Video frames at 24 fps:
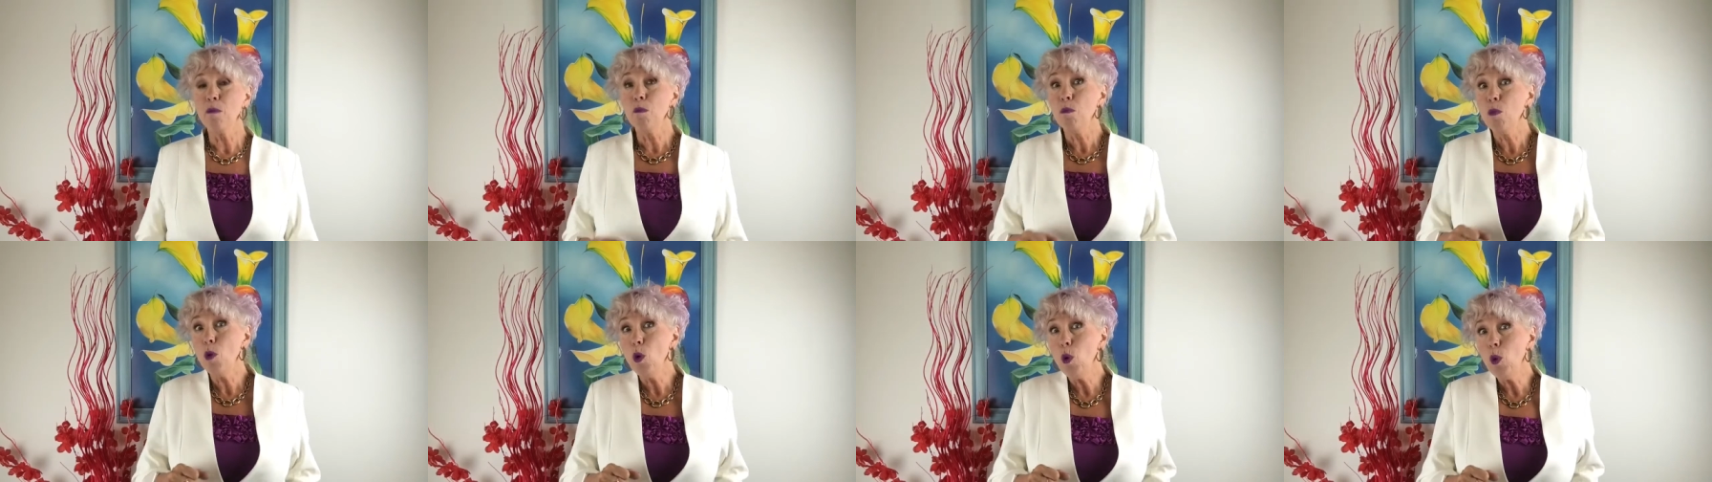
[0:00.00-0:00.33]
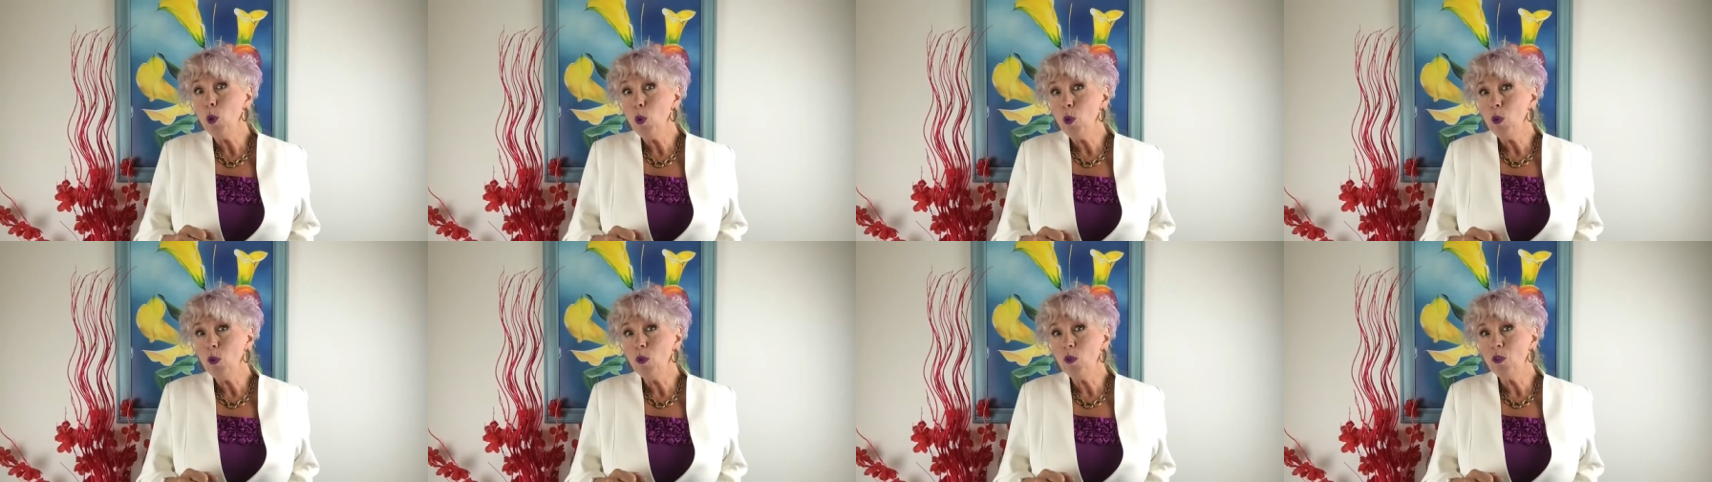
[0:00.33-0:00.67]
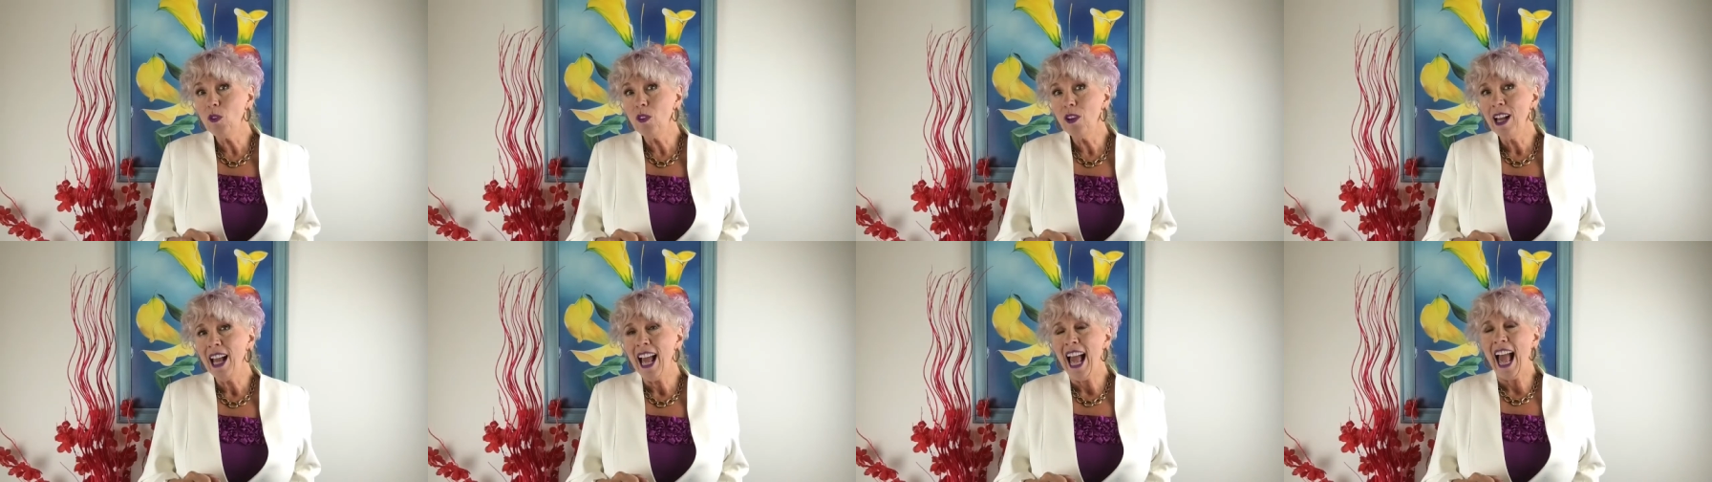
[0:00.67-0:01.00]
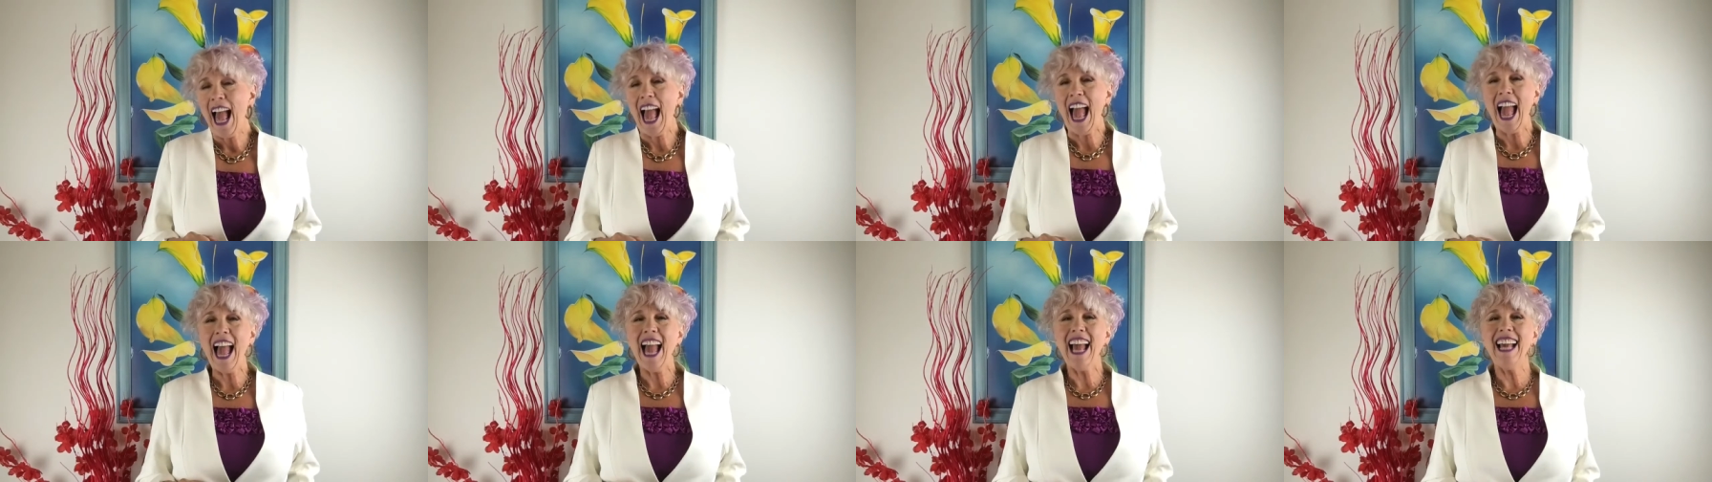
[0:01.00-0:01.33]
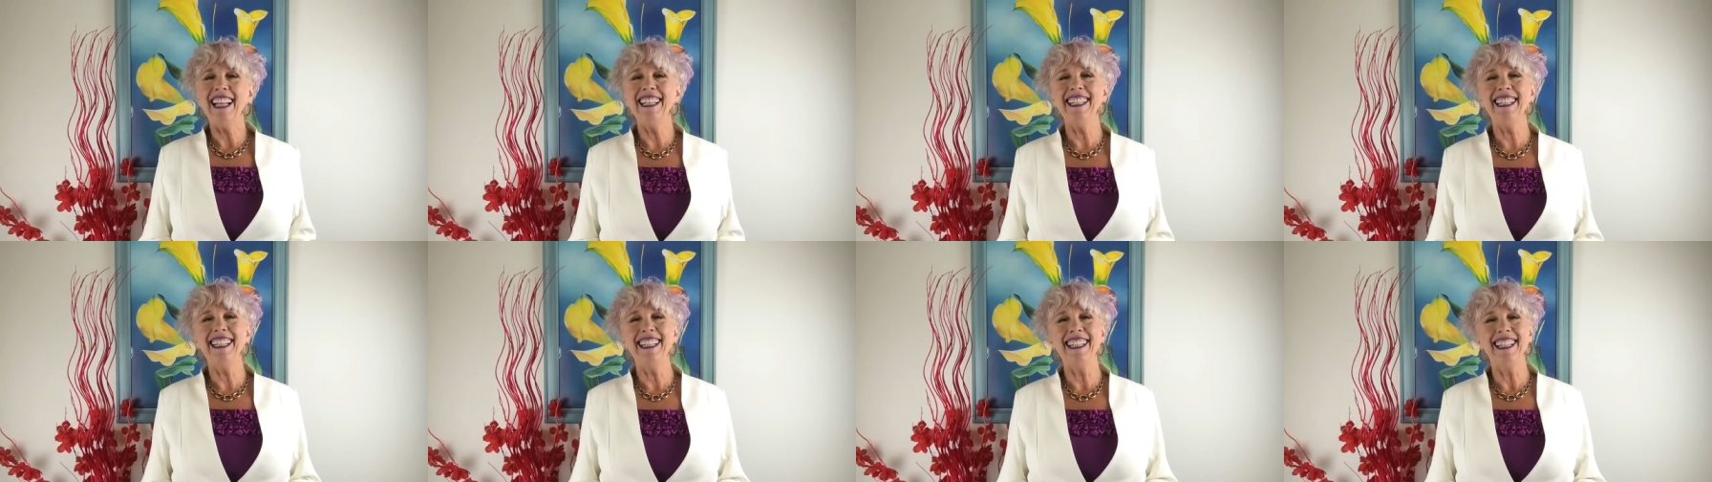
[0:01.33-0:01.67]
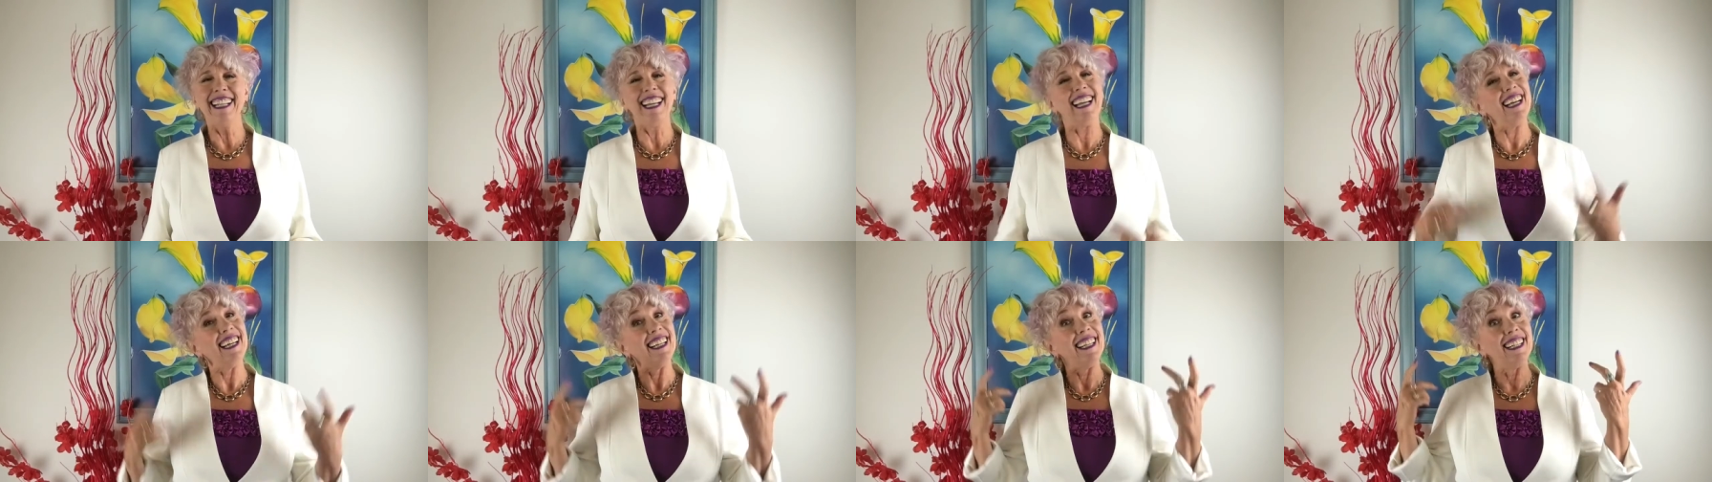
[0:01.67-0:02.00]
move, and
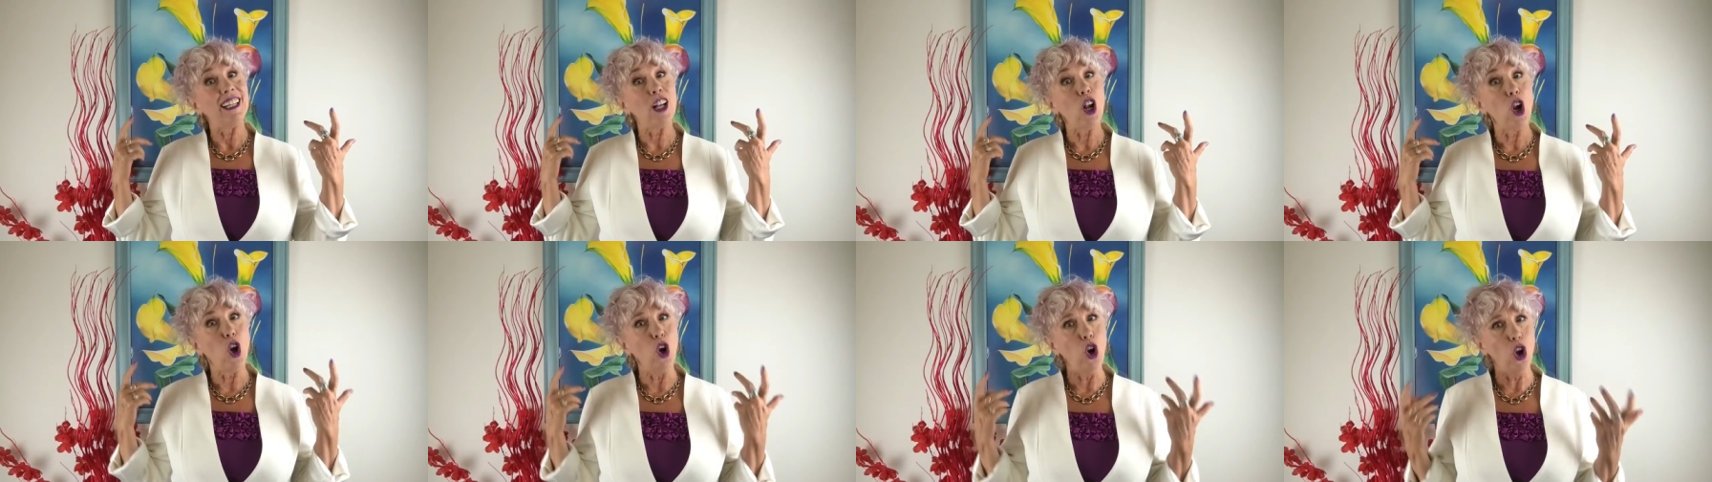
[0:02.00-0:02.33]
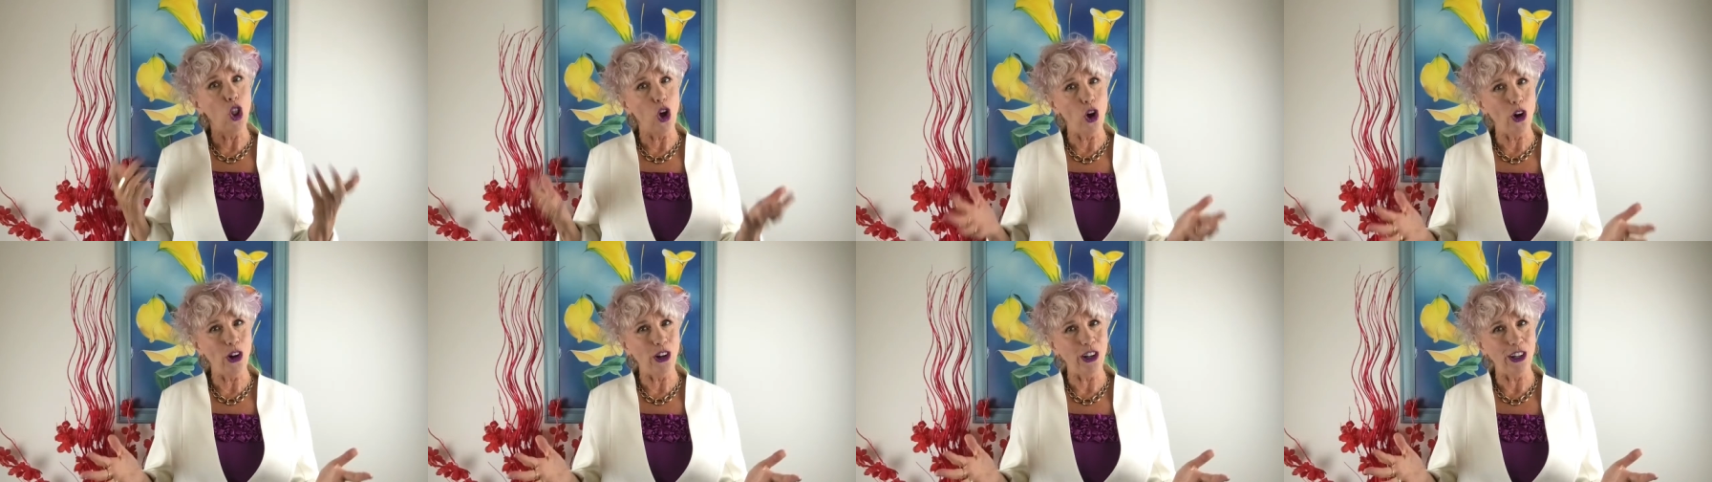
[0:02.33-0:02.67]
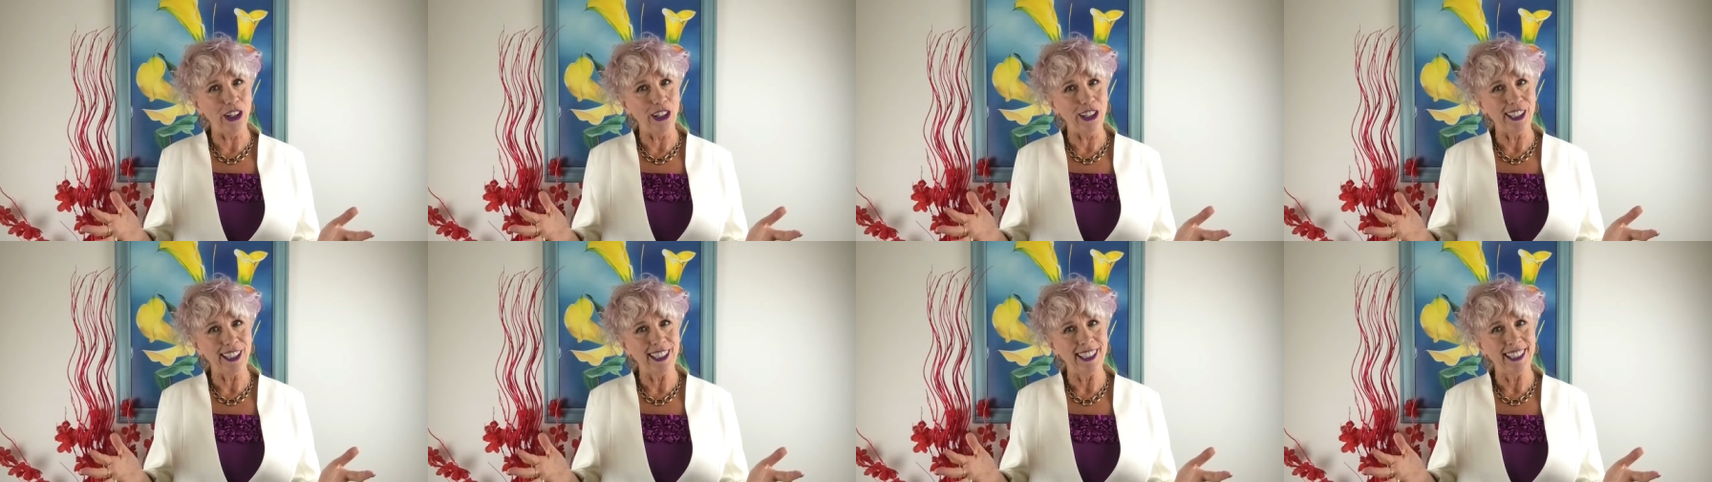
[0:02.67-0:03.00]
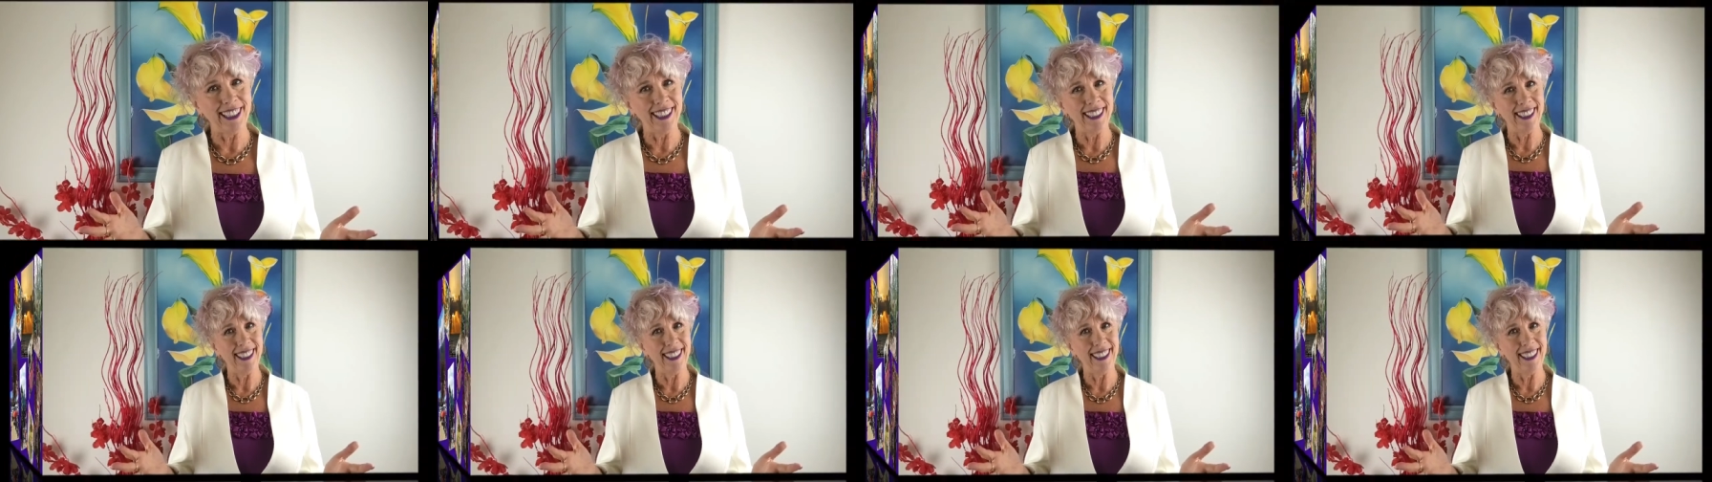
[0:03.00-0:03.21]
learn.